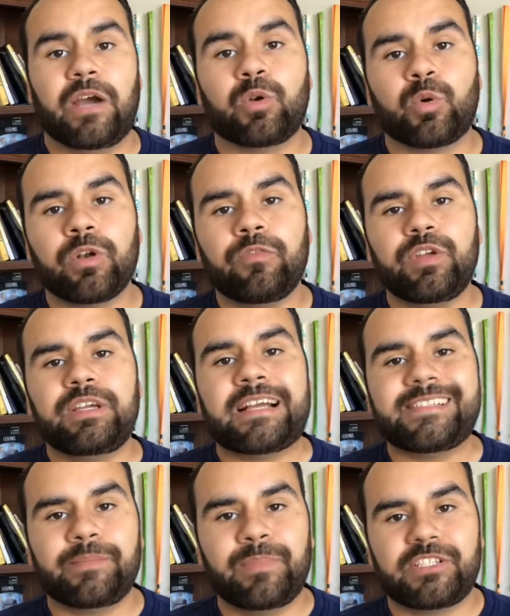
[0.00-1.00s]
in order for you
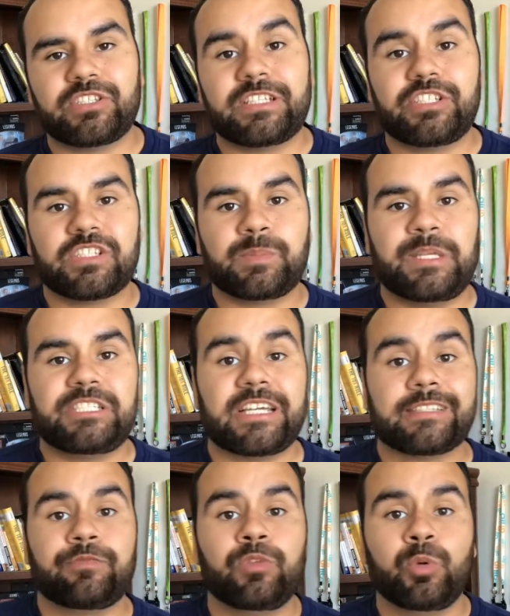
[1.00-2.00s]
guys to make sure that your speech
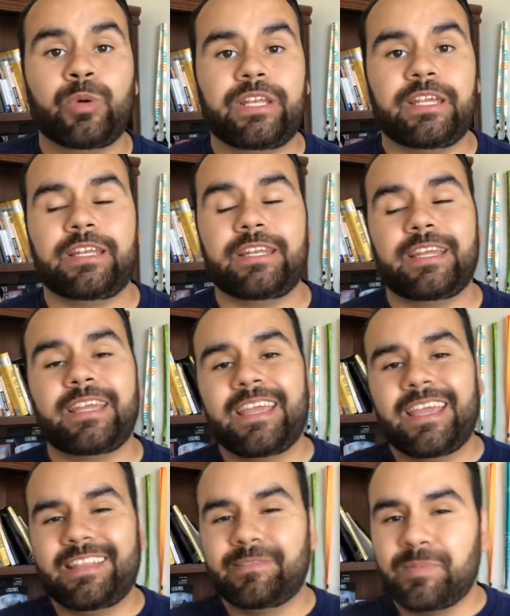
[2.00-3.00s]
has fluidity in it,
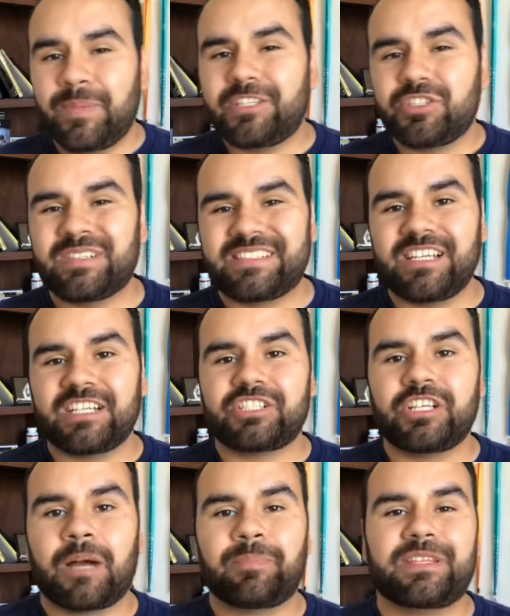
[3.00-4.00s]
and to make sure it's not
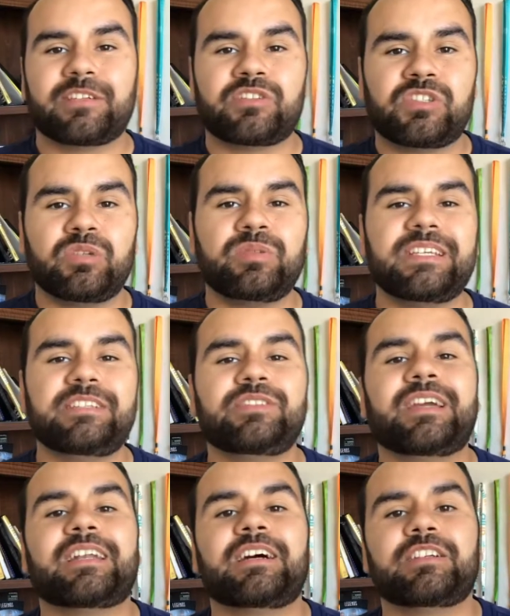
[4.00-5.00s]
choppy, there's two things you
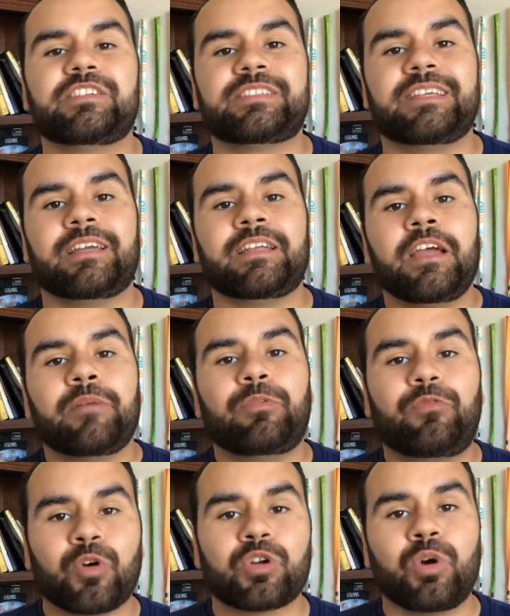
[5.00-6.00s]
got to understand
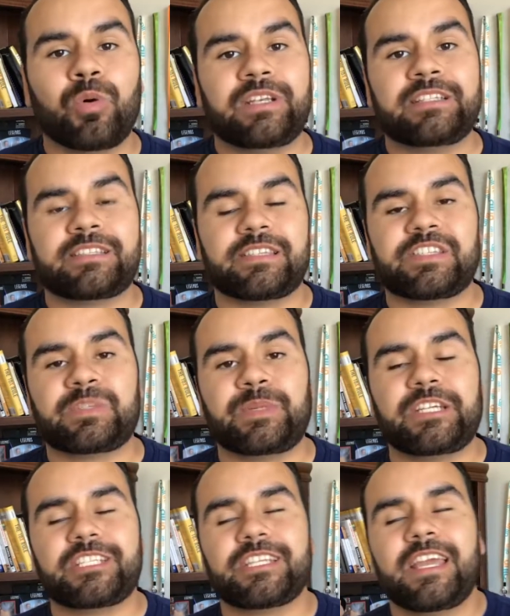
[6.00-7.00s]
before going into the
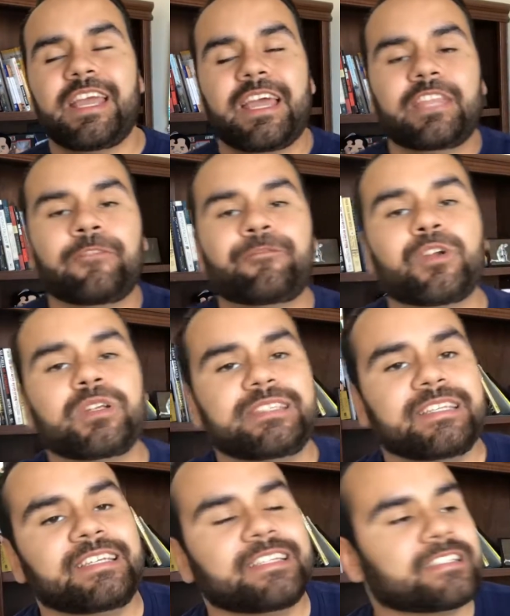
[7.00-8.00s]
speech. And the first
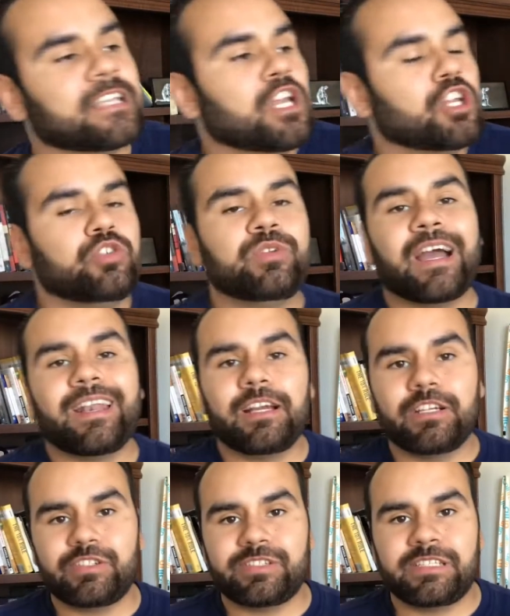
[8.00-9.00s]
thing is, you got to
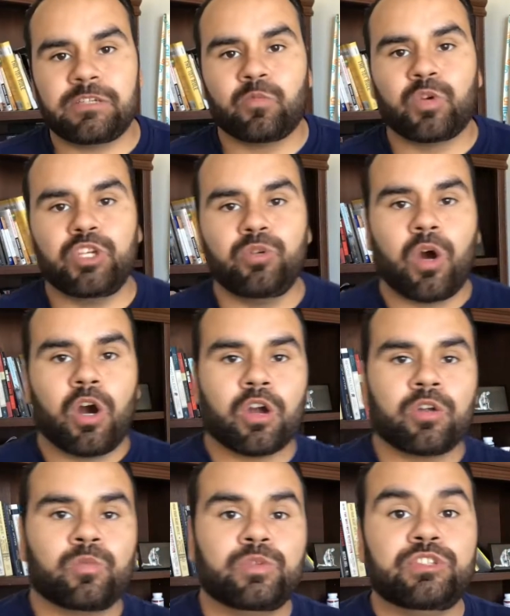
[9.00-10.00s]
understand where you
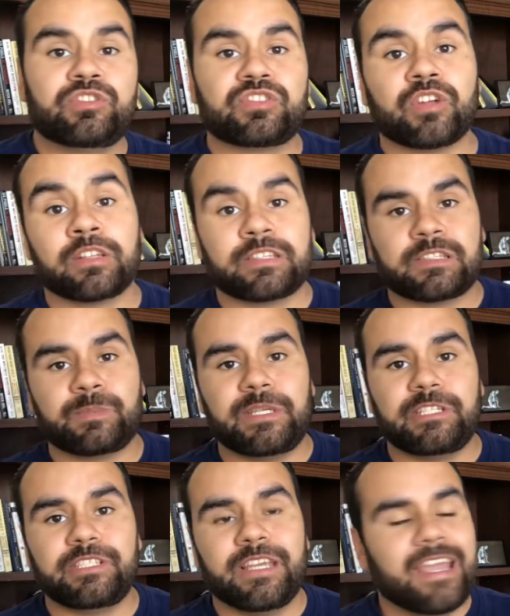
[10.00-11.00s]
are when you start the
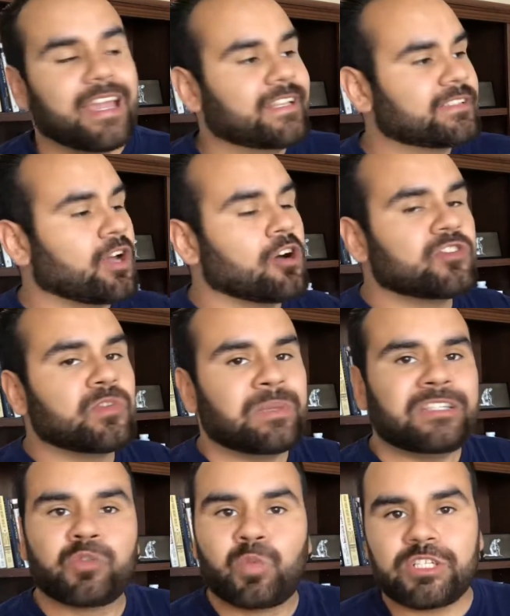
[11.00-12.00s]
speech. And this also
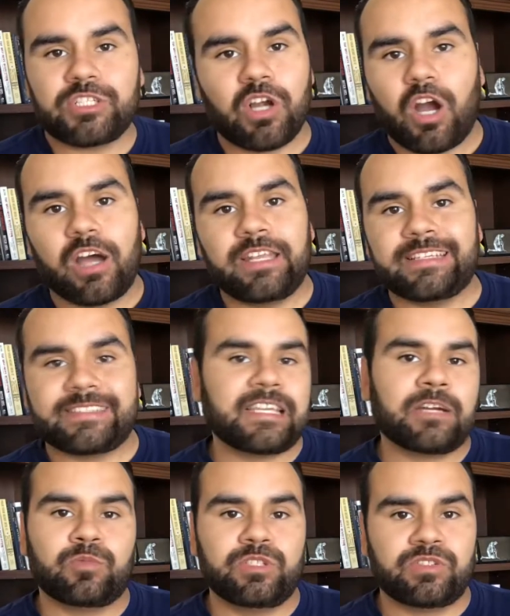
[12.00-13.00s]
means, where's your audience
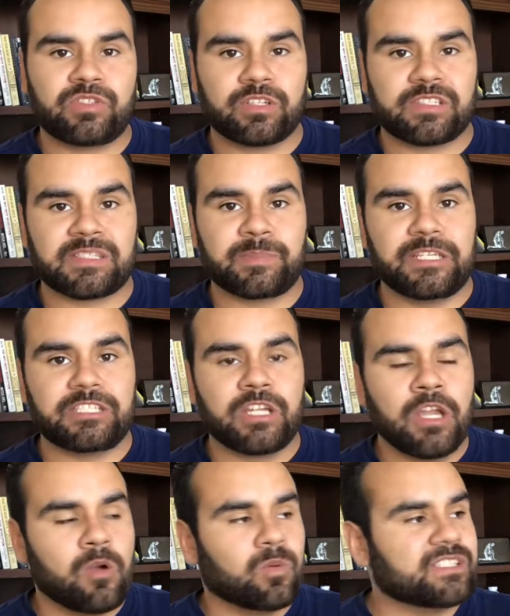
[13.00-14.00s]
at when you start the speech?
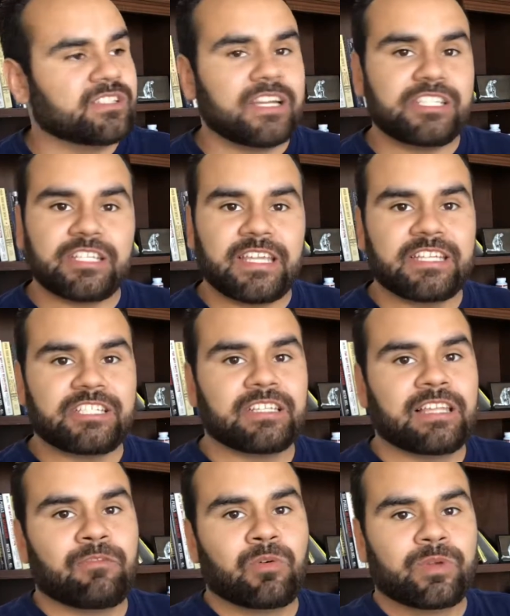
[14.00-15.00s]
What's their education
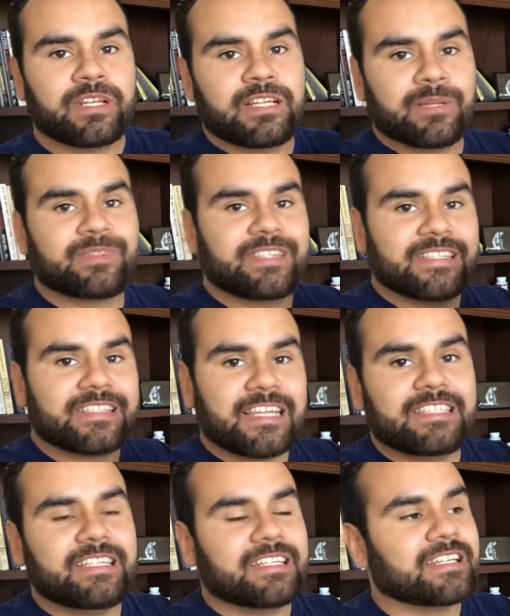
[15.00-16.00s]
level when it comes to this
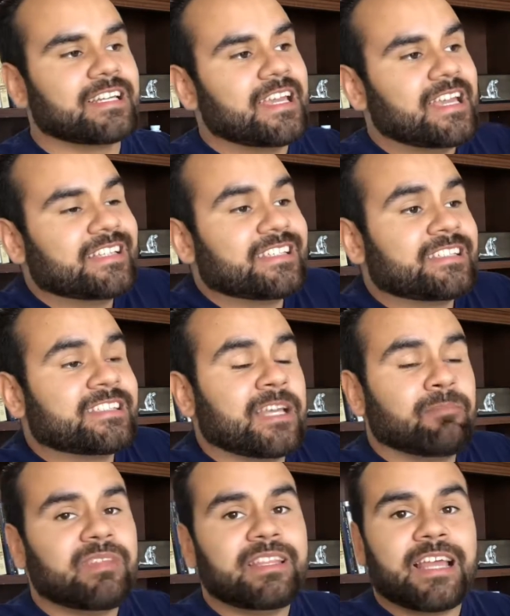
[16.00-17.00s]
idea? Is this
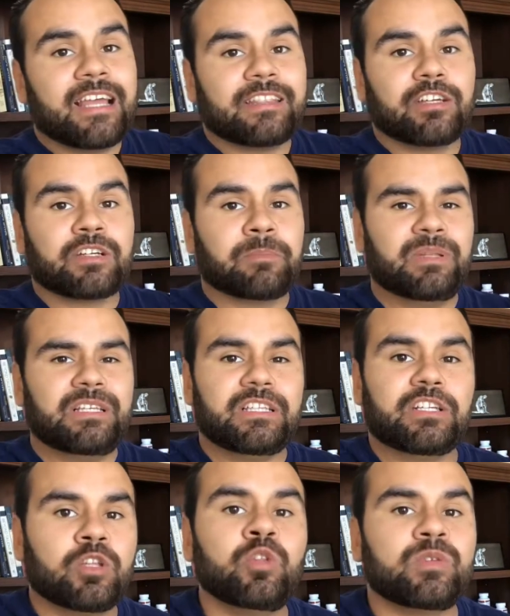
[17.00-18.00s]
something that they're completely
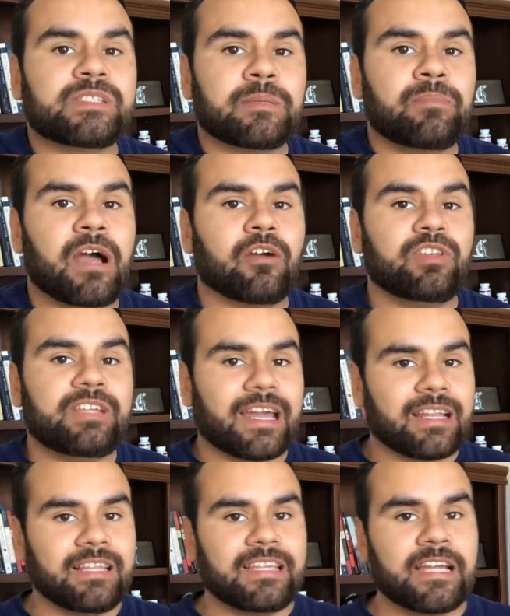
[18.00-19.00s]
clueless about and you got
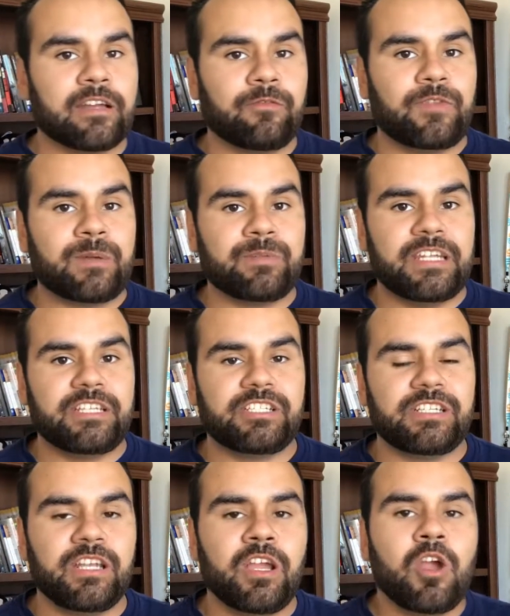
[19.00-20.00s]
to lay down a
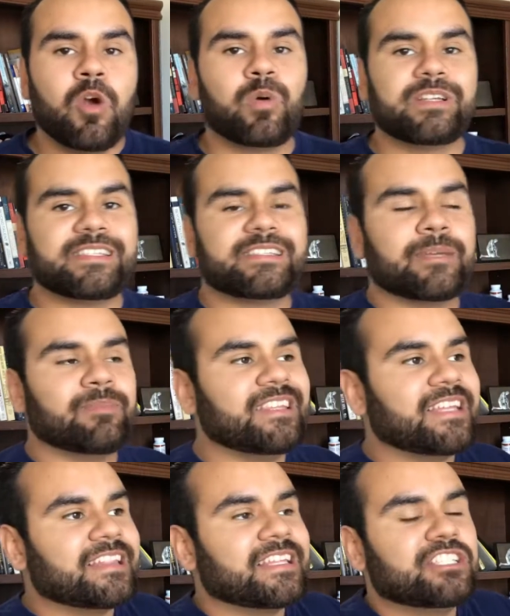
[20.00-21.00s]
foundation? Or is it something
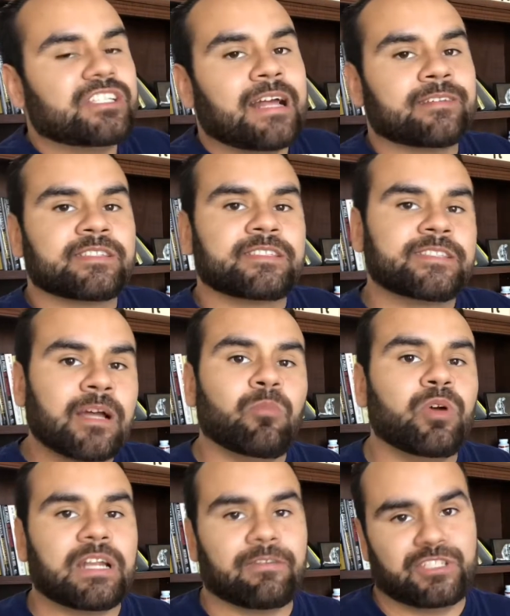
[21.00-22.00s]
that they should have
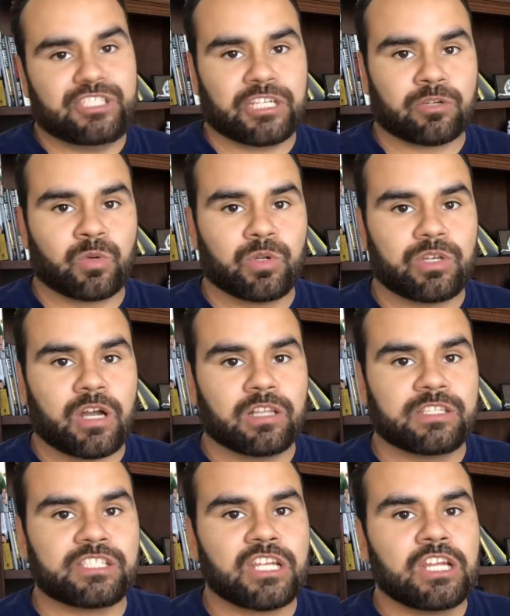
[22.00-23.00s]
somewhat of a general
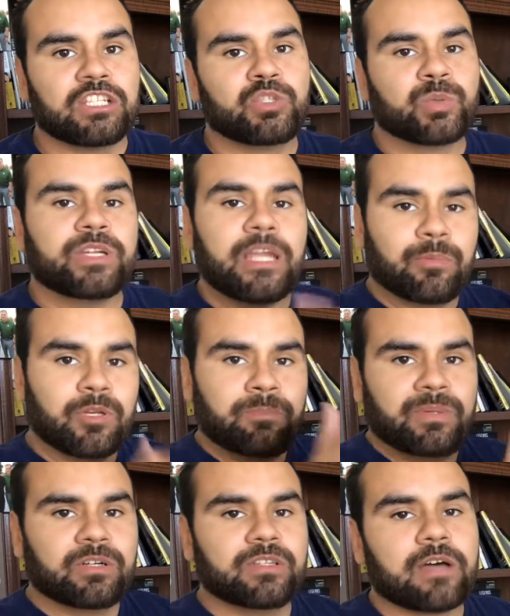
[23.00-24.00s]
knowledge to be able to
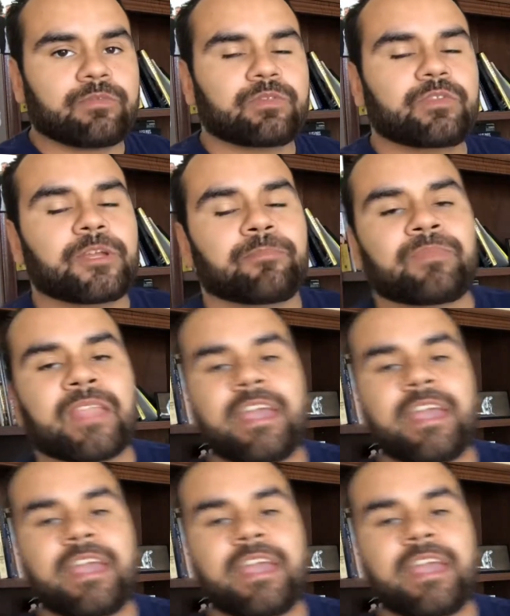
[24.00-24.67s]
build off of it?